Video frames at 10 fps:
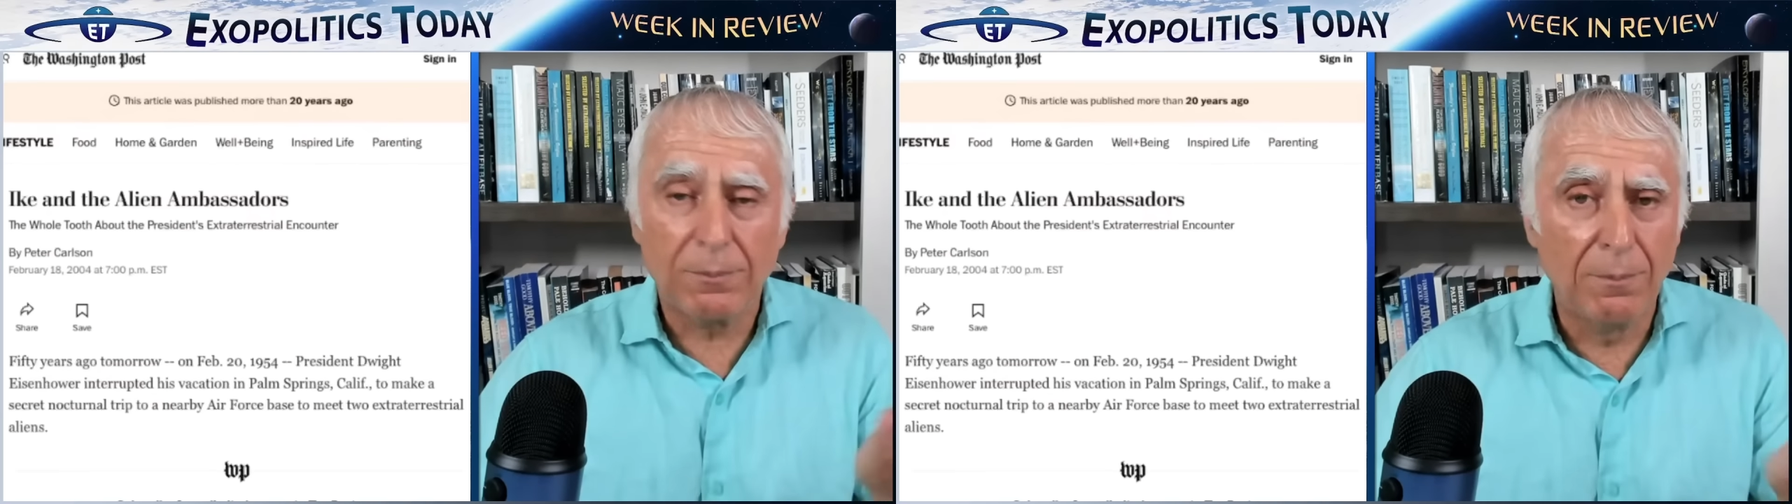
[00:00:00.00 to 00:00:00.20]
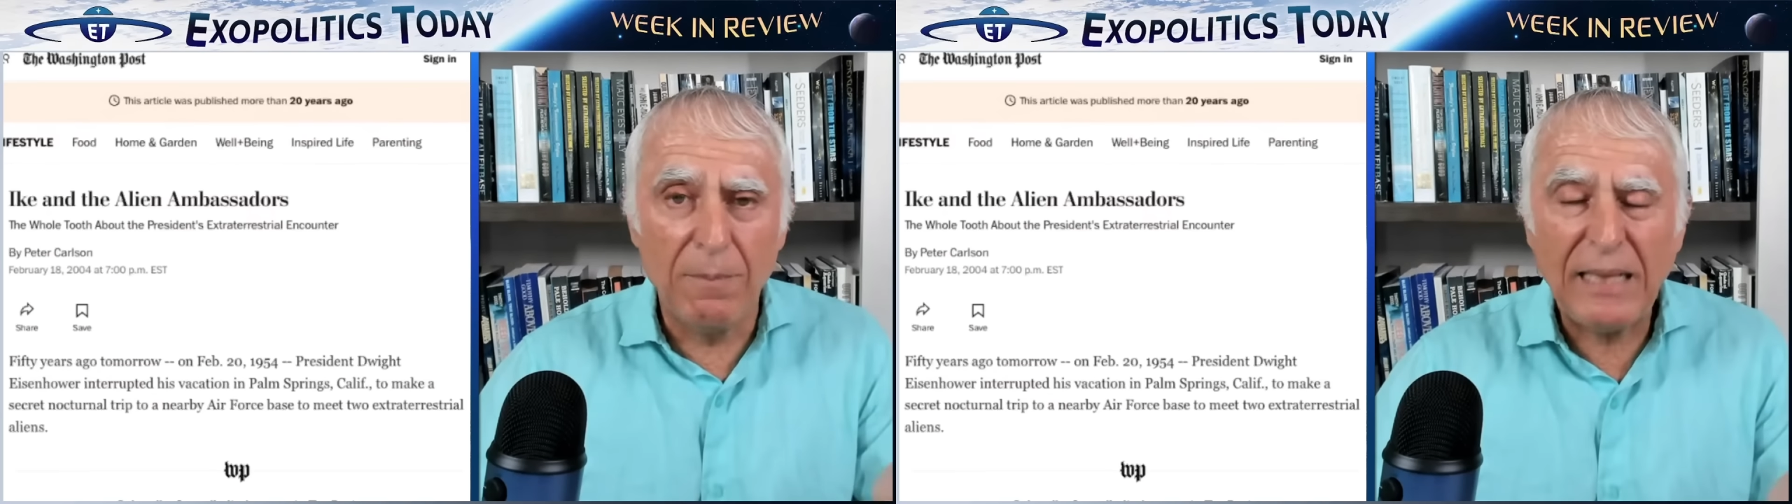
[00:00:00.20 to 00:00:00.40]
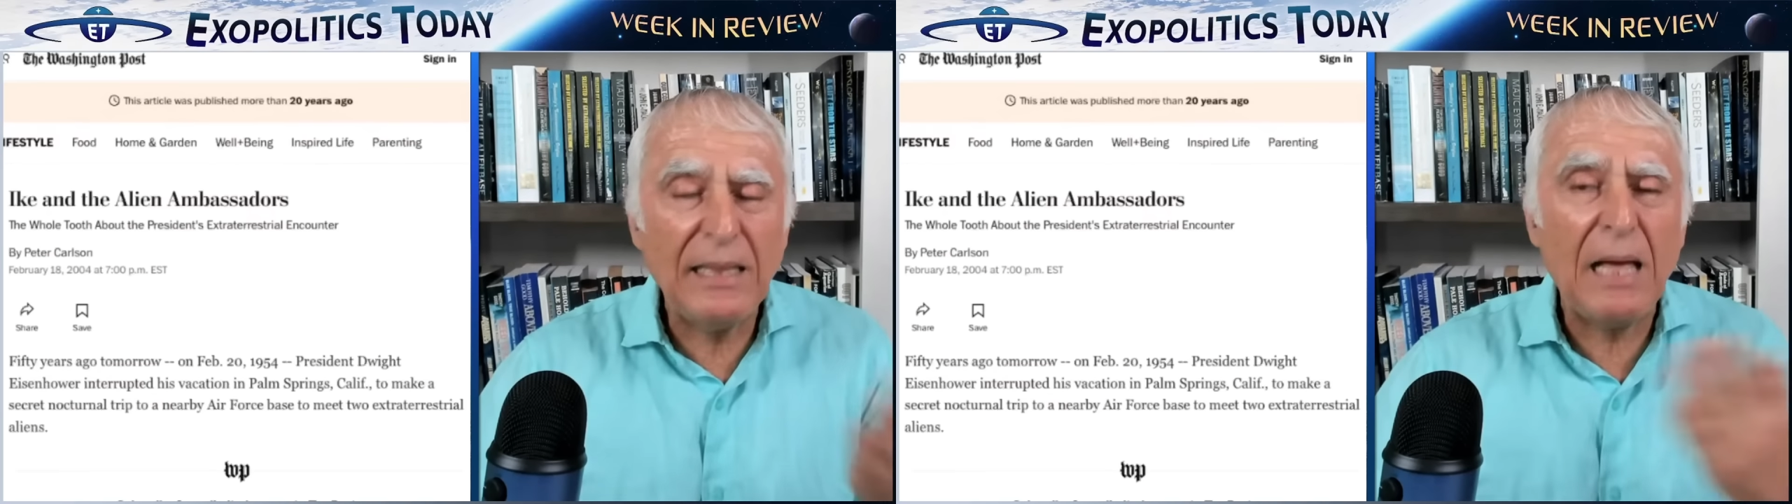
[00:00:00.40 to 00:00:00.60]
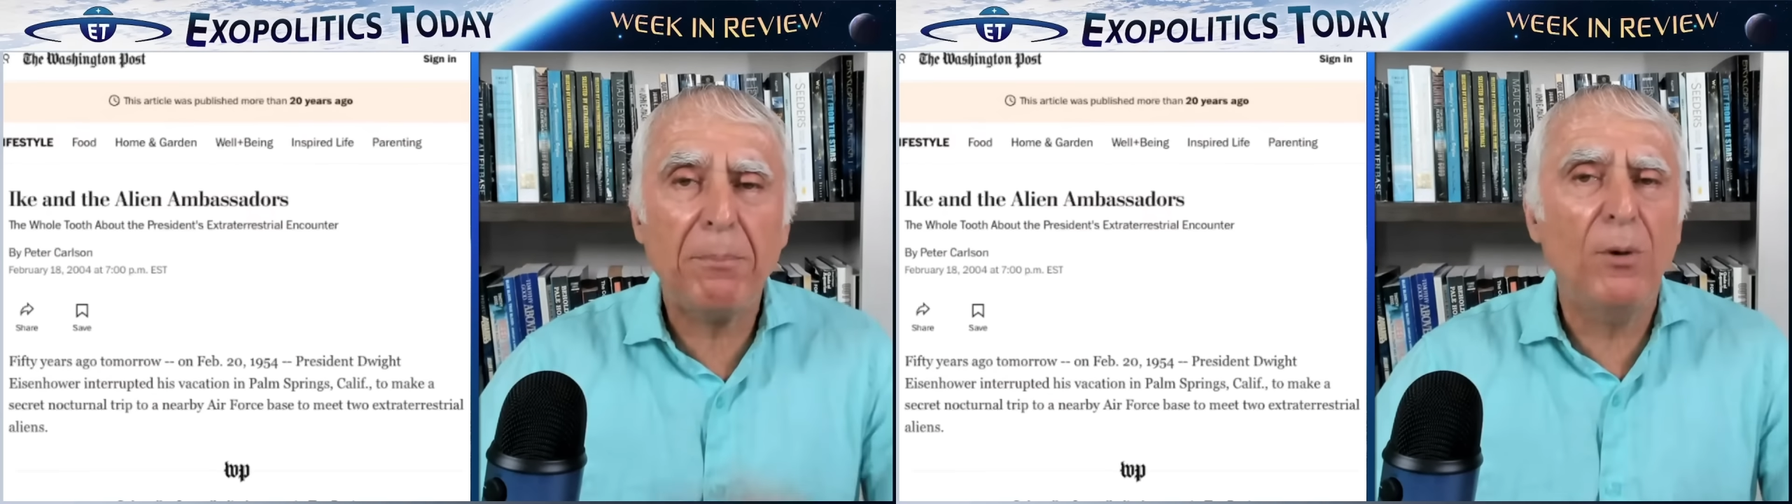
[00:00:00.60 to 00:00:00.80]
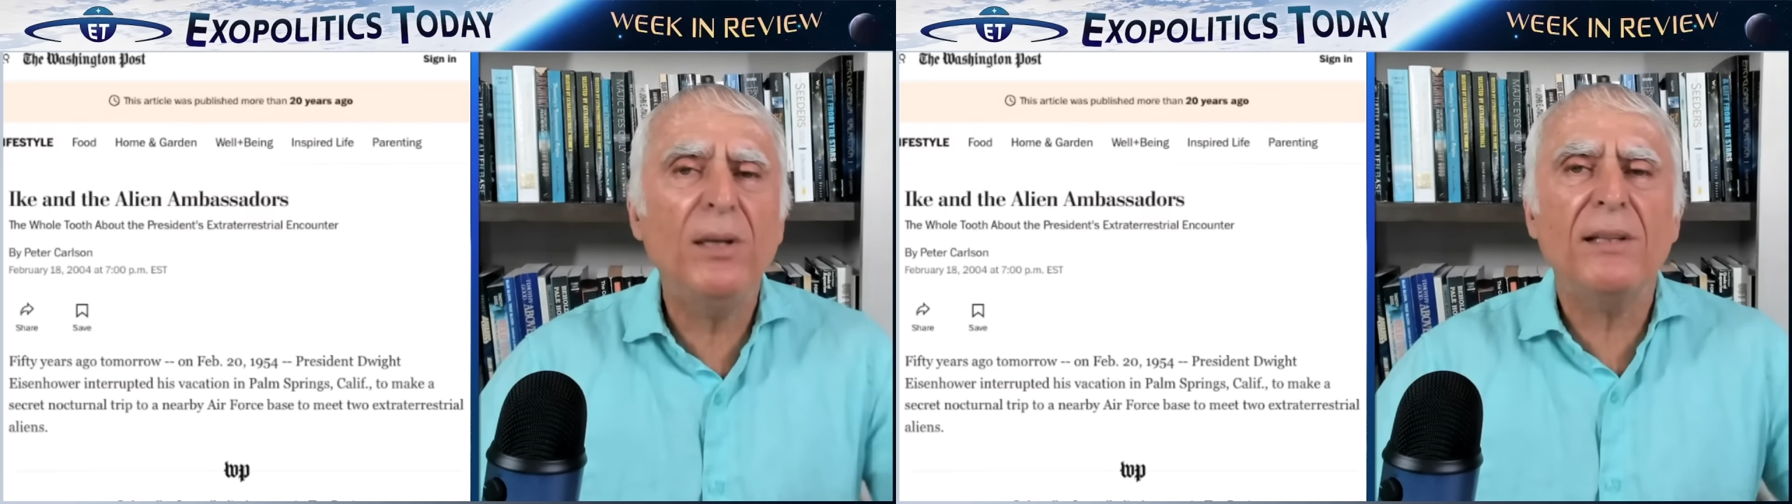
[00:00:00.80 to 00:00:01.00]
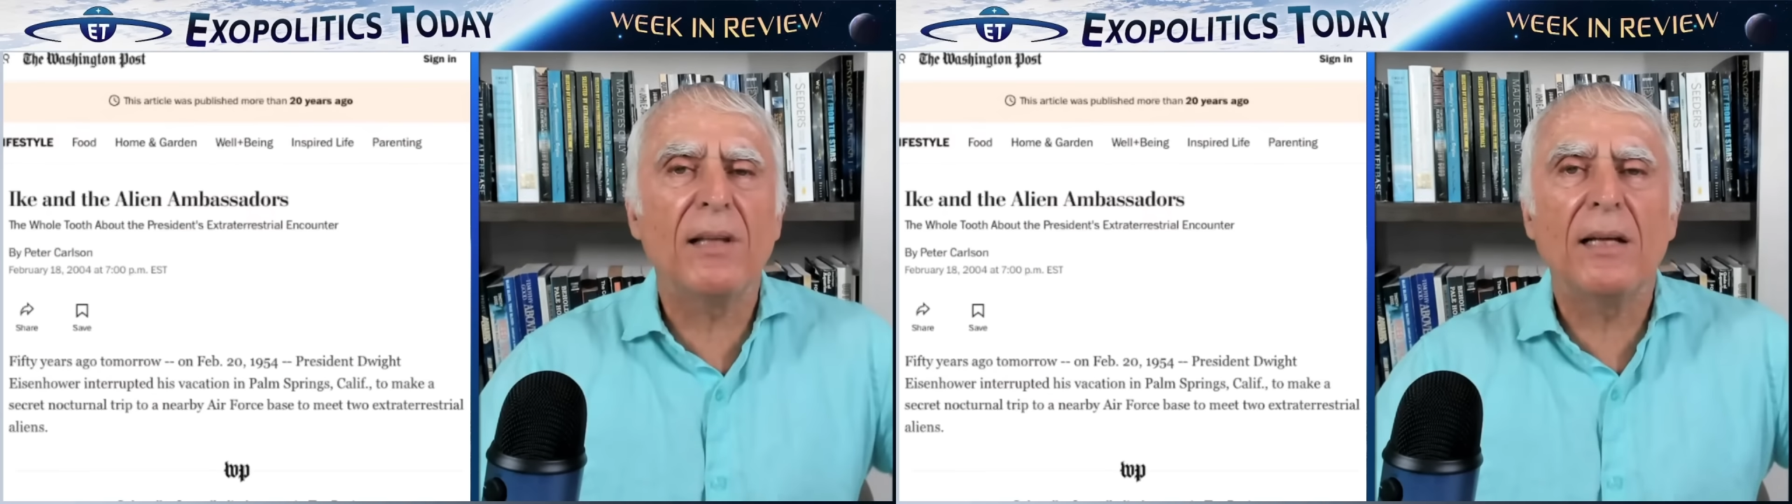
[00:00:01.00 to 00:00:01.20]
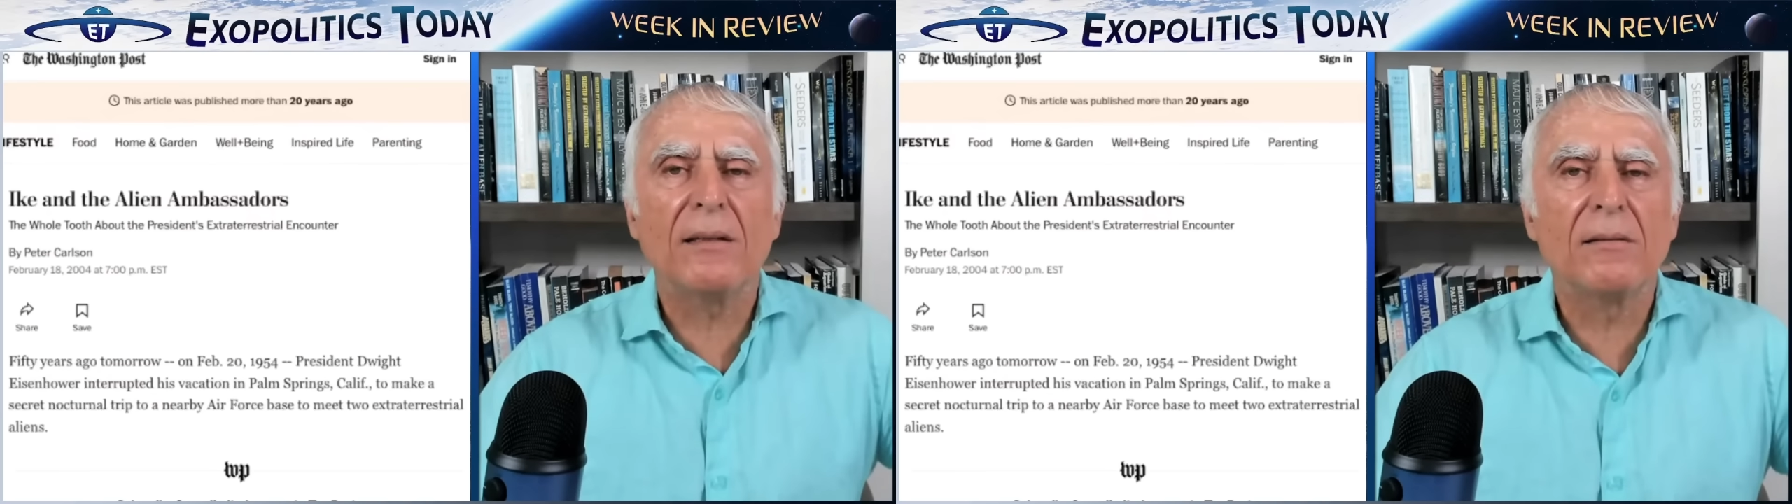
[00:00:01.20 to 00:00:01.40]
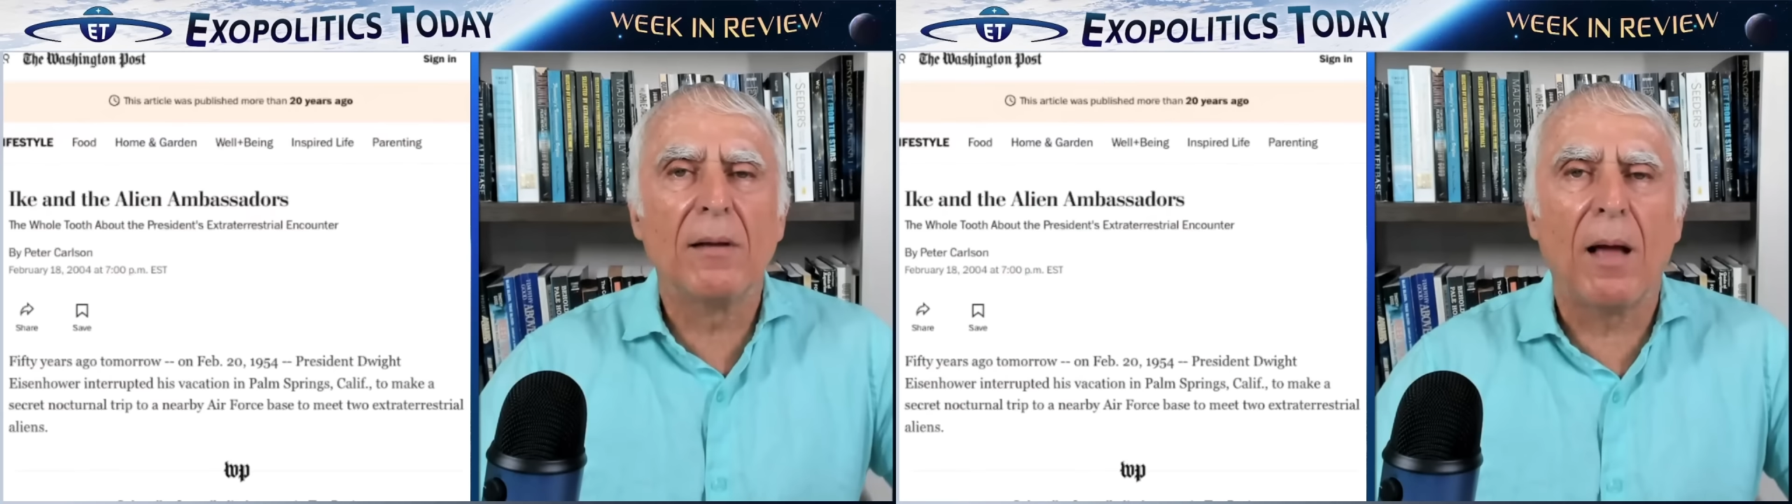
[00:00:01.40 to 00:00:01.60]
made that point that
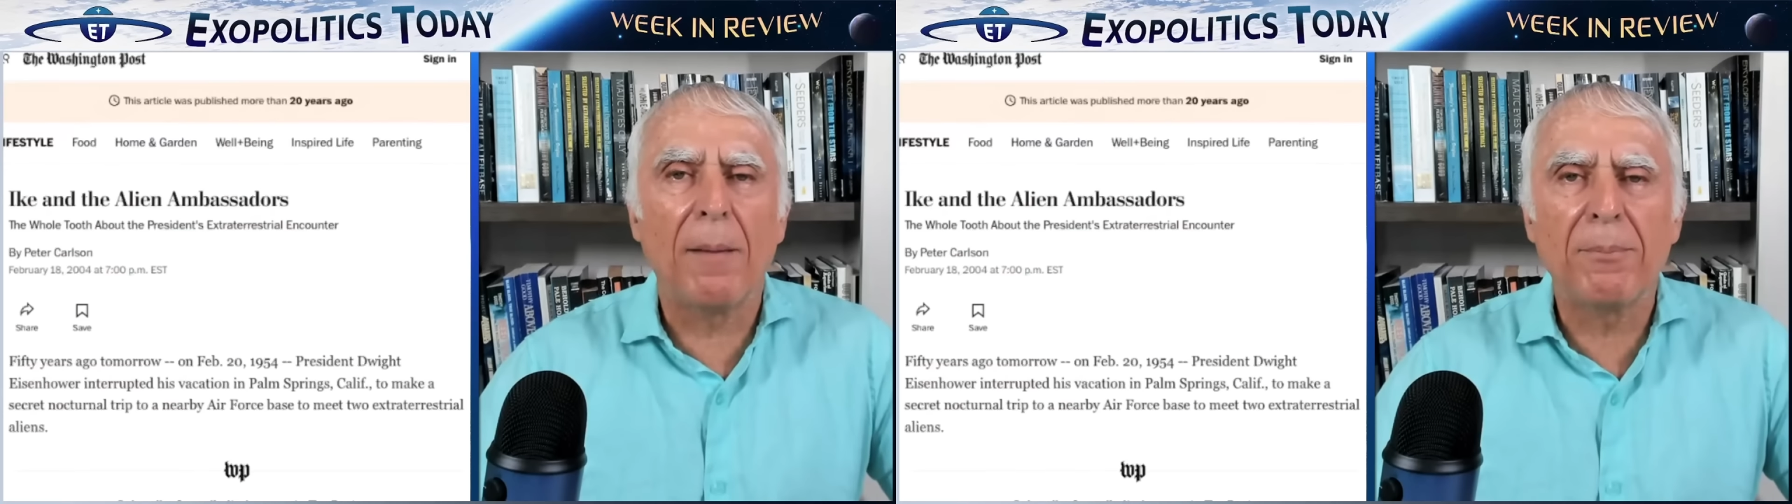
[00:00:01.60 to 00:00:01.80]
uh,